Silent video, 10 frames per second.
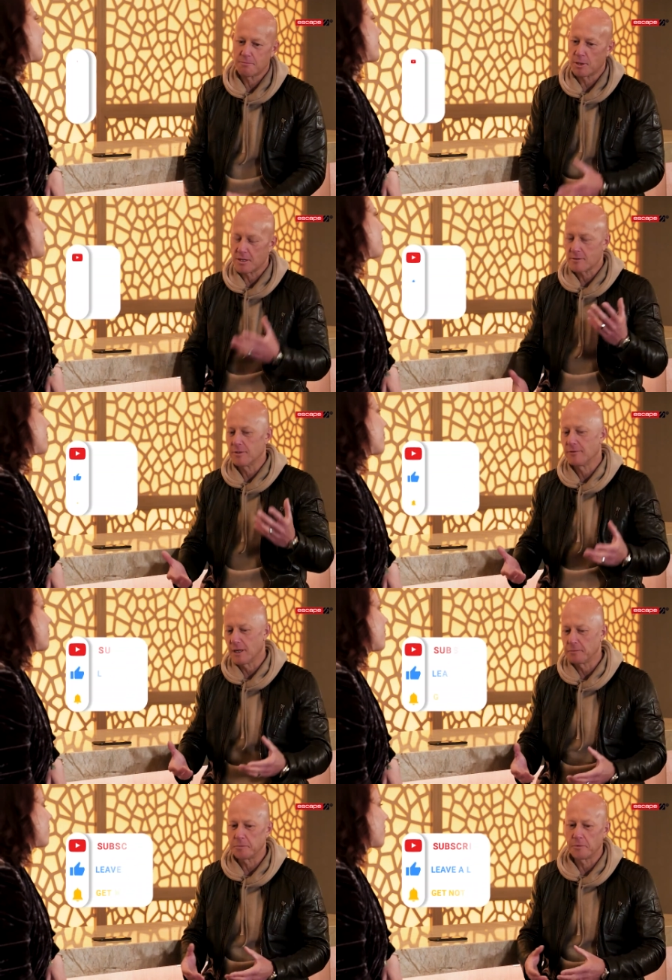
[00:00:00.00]
personal
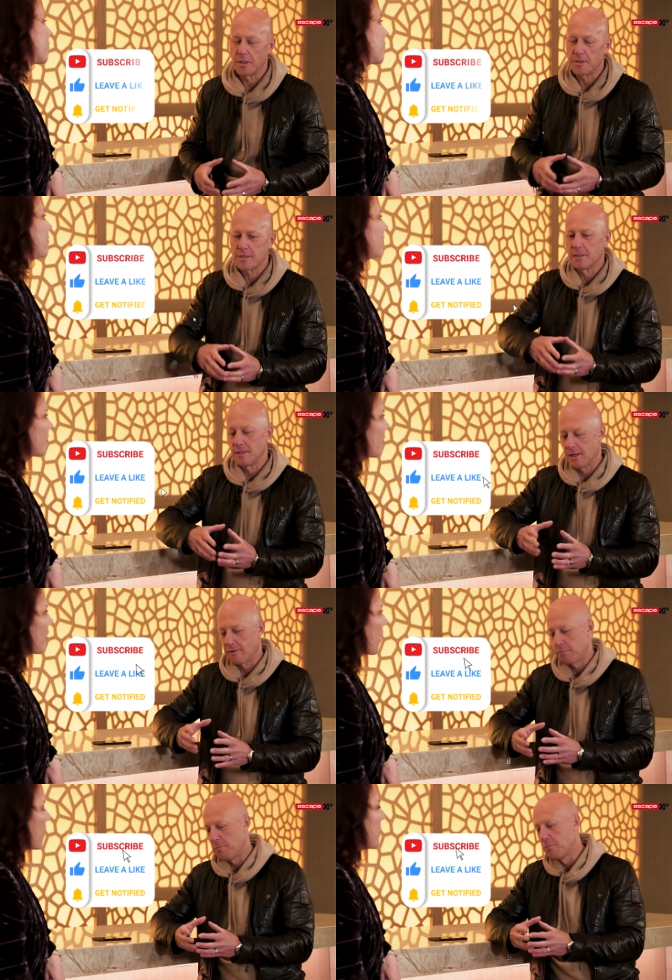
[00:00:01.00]
development ones, and, and
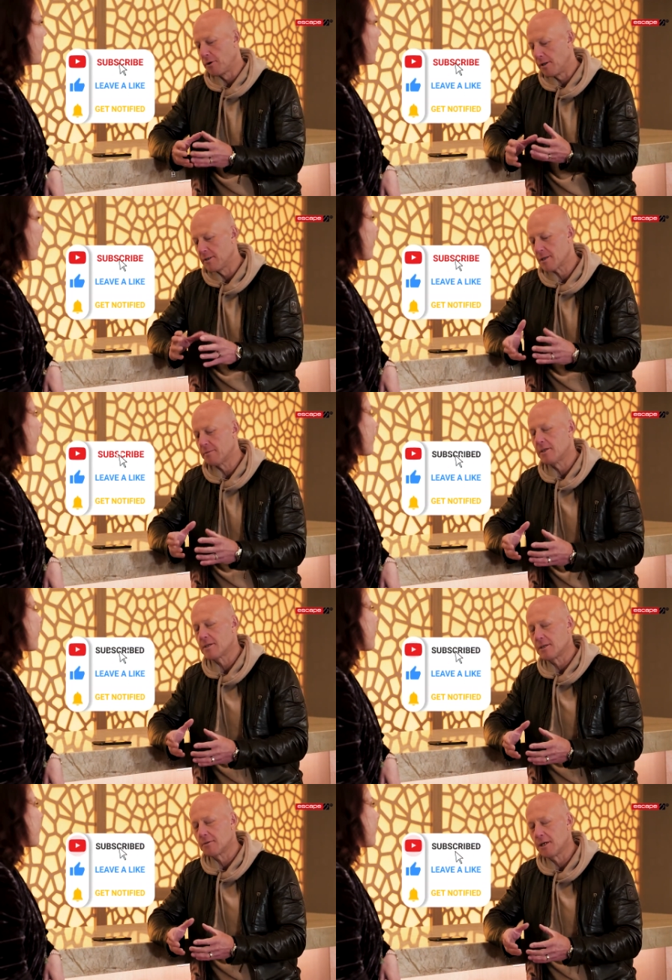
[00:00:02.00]
I've been put in some of these
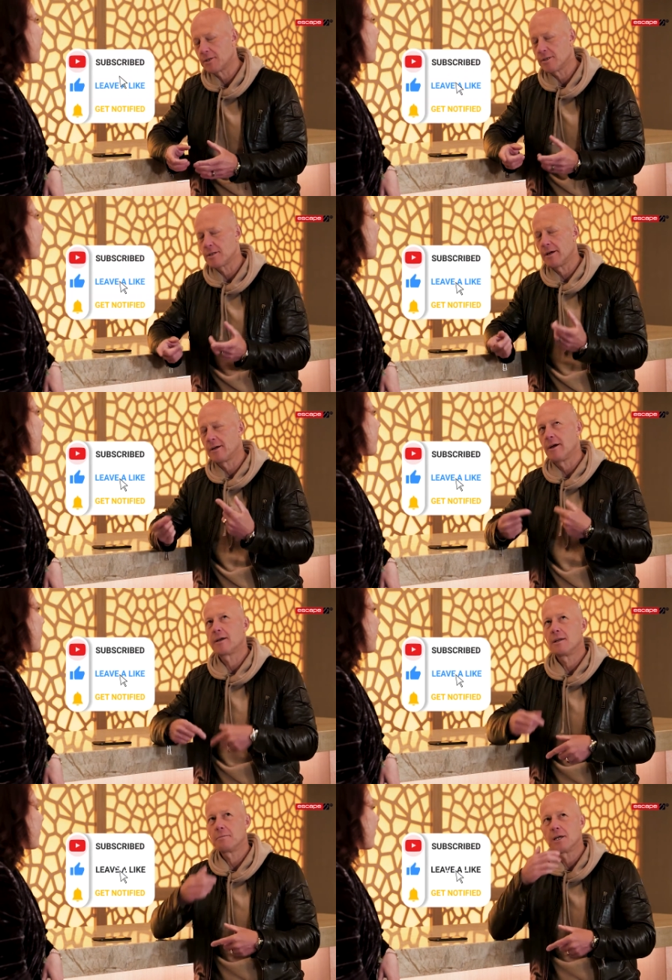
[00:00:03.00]
situations. And I, I
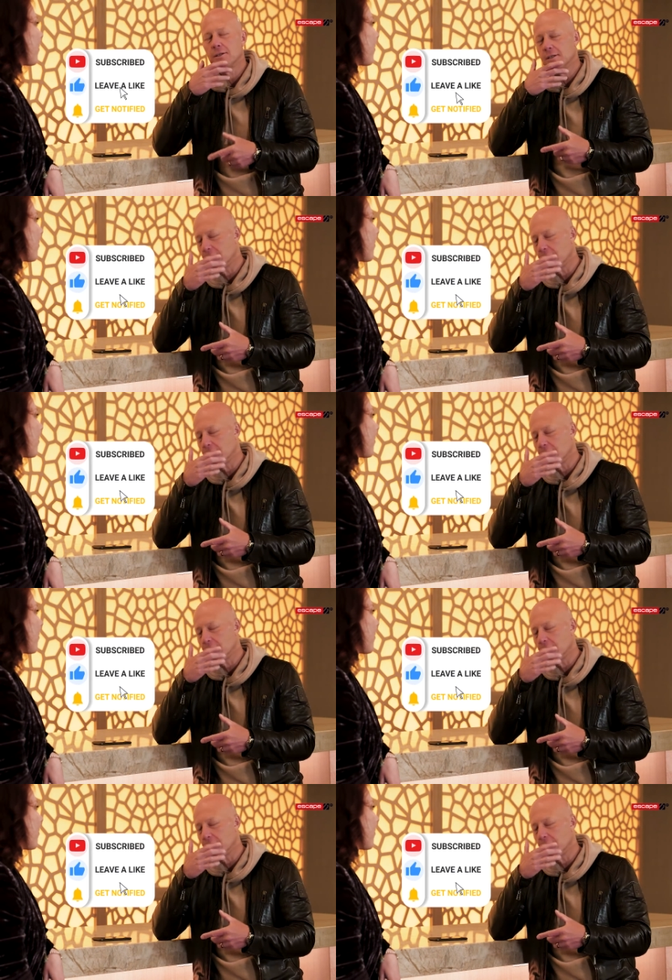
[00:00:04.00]
could imagine,